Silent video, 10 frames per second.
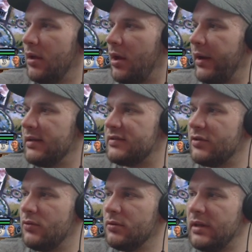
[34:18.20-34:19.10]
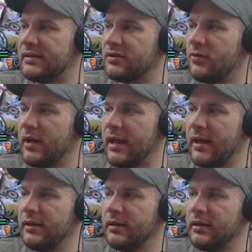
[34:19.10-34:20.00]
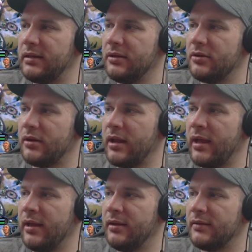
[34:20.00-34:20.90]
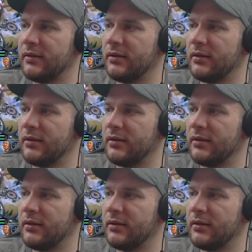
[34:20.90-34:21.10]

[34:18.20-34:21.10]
Alright, so let's go ahead here and...